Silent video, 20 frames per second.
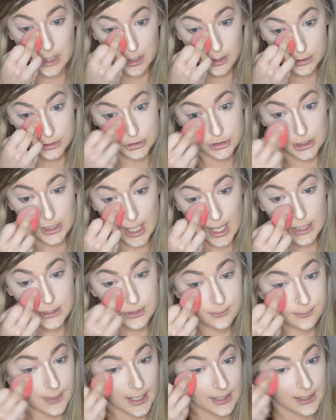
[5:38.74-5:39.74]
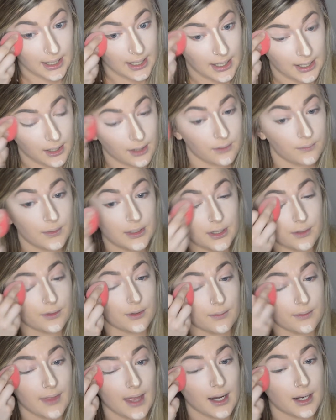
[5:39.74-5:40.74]
she has red hair. We don't know
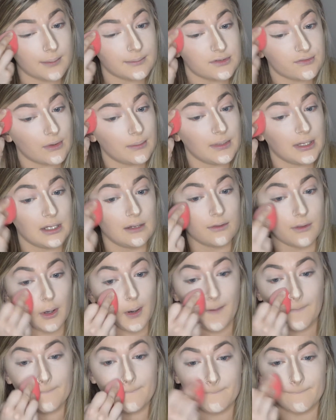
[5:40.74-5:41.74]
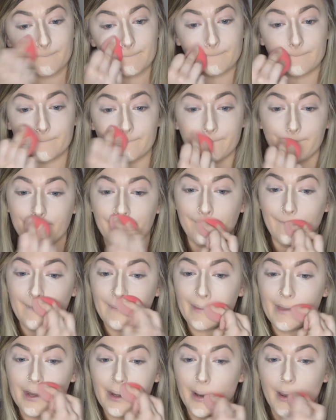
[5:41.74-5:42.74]
where that comes from either.
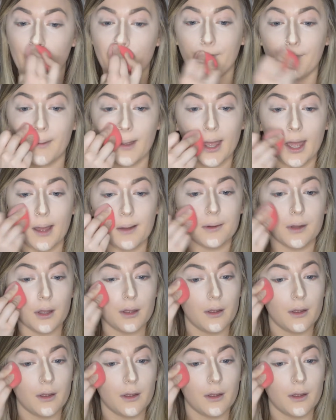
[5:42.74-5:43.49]
But,